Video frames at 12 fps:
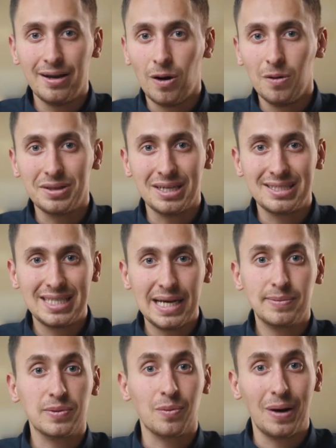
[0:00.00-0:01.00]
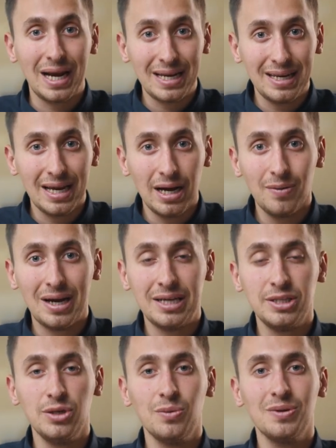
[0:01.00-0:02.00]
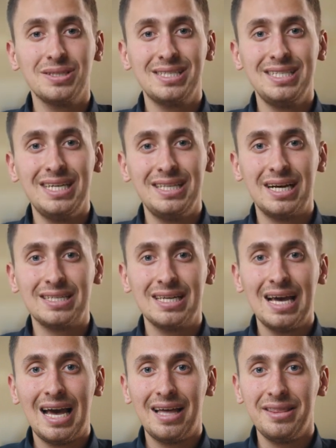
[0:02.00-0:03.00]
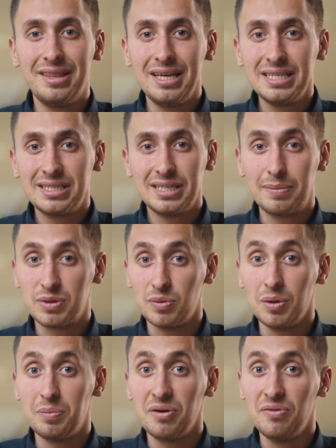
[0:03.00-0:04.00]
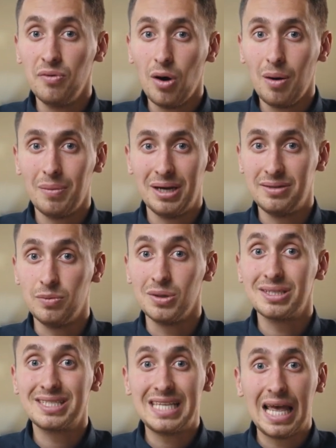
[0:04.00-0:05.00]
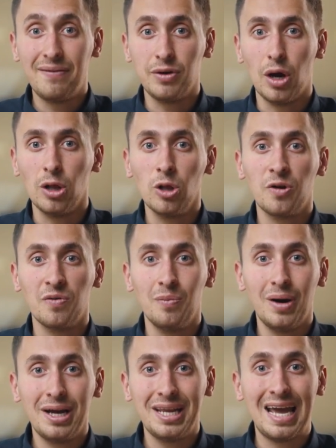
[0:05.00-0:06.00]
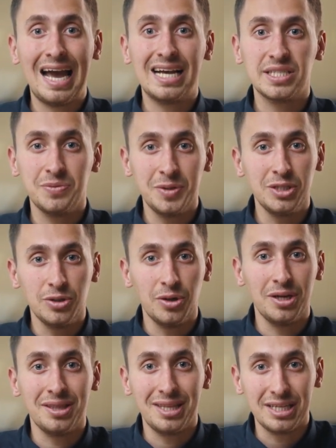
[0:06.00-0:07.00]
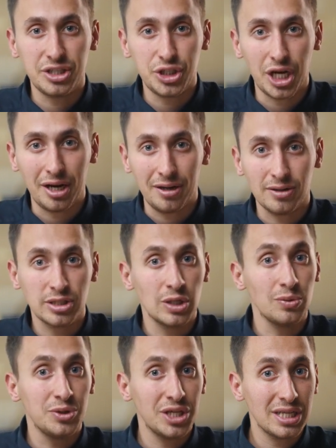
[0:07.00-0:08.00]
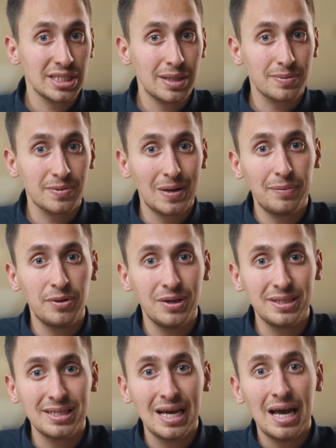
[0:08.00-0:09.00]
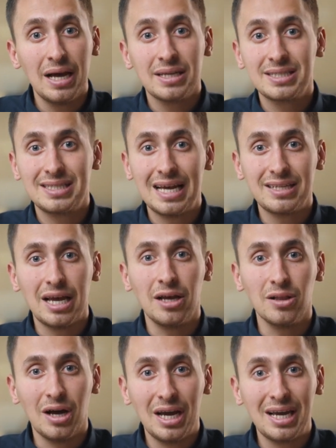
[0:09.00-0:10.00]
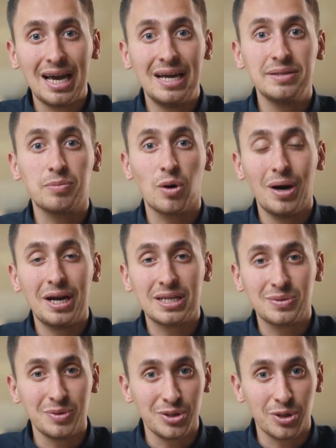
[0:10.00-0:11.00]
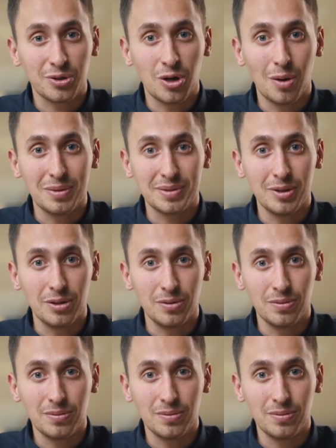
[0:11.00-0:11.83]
all these steps right now, and you will see that these steps will perform and will save you a lot of money as we do in this channel. So just subscribe to it, set a like, and provide us with your comments below.